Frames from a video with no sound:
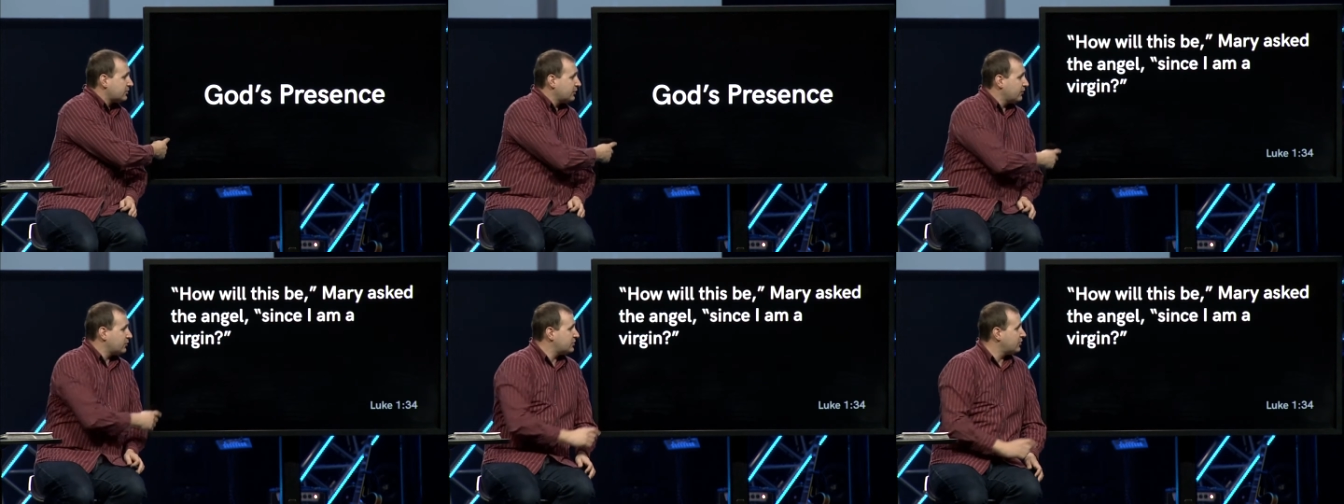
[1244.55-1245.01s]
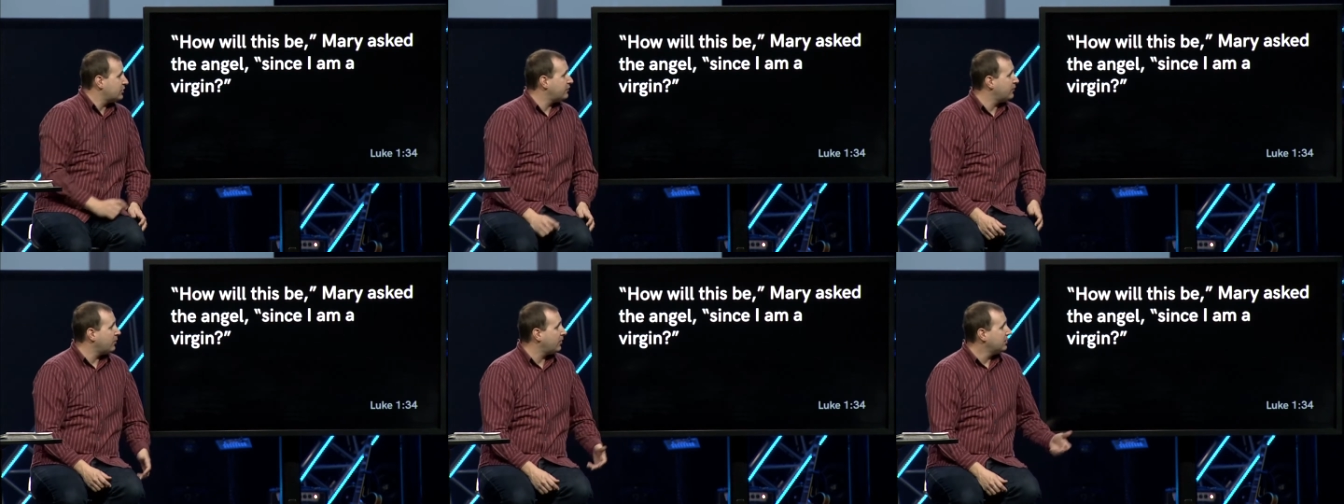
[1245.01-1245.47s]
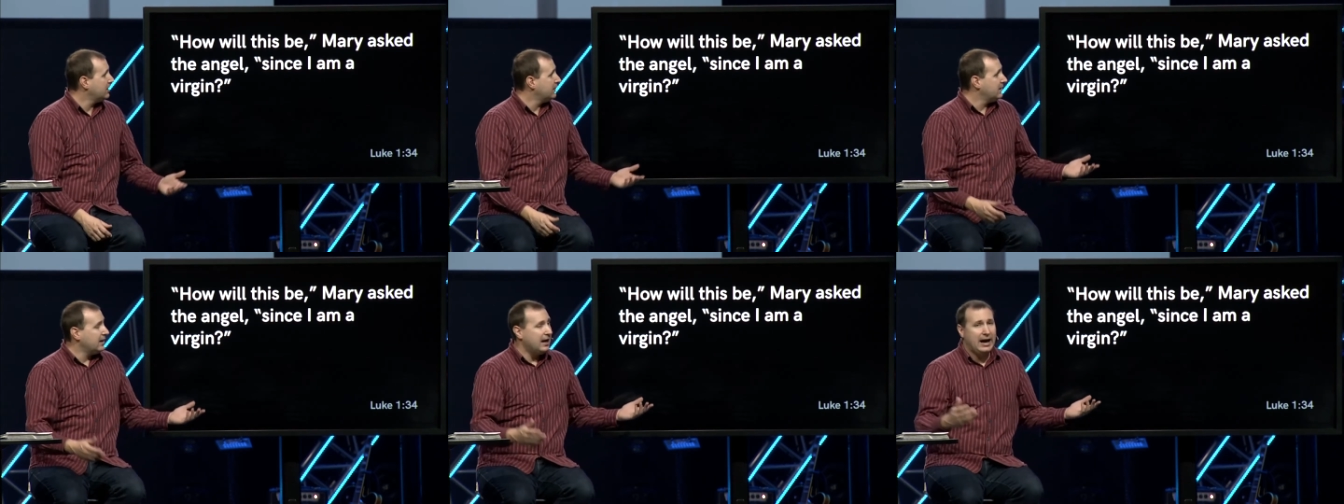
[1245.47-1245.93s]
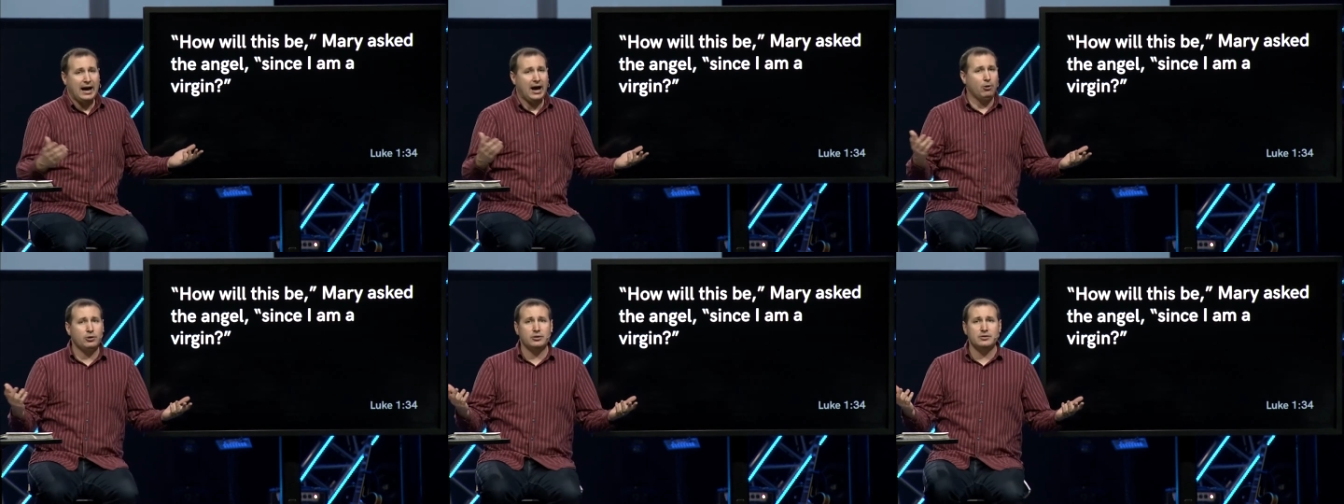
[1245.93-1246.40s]
Look at verse 34.
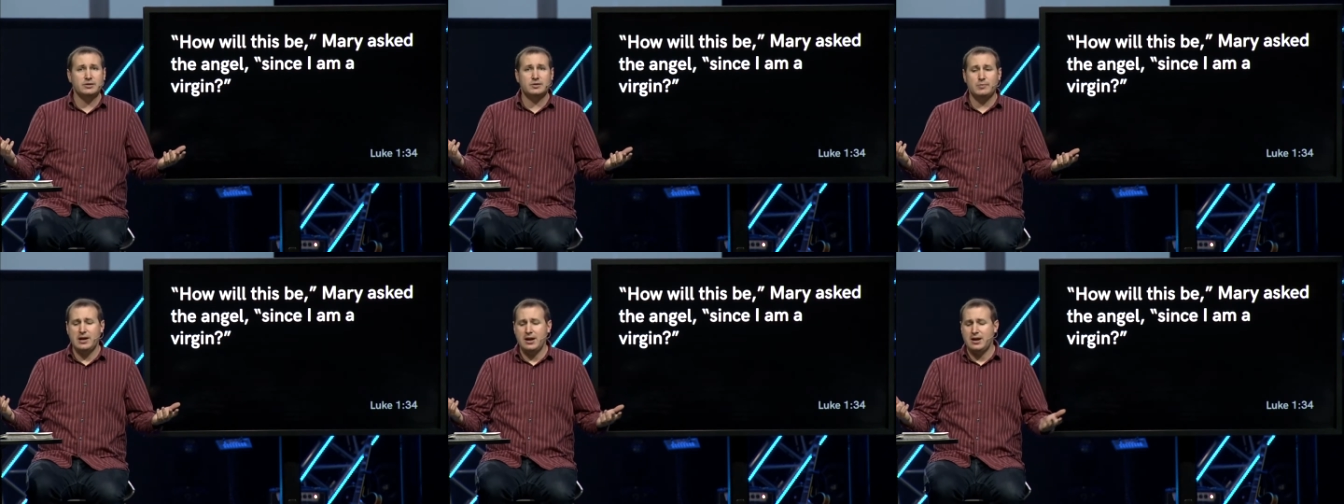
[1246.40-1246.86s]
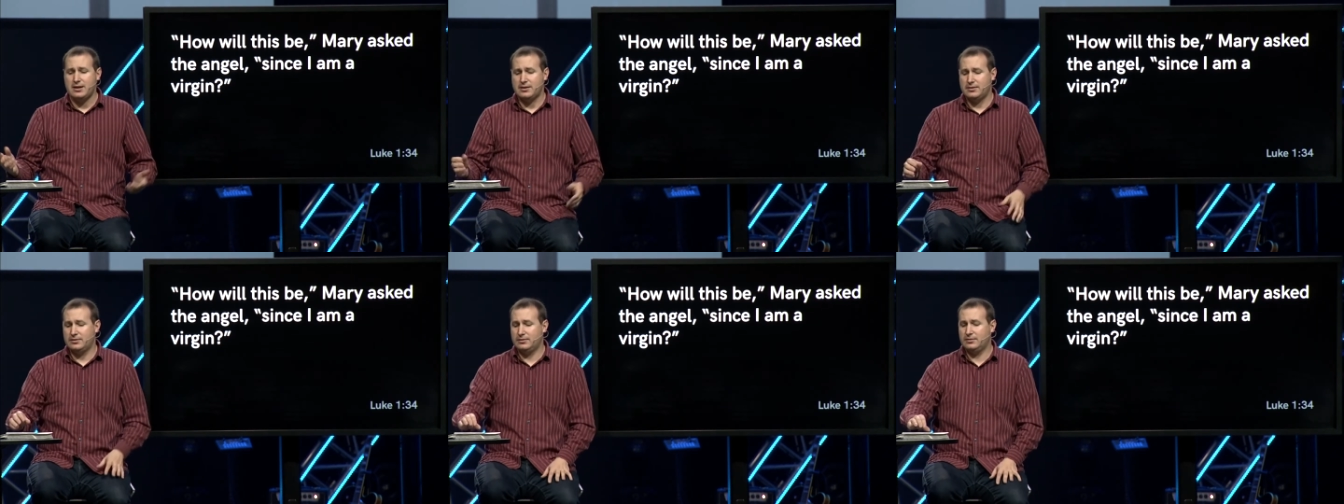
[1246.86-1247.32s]
How could this be?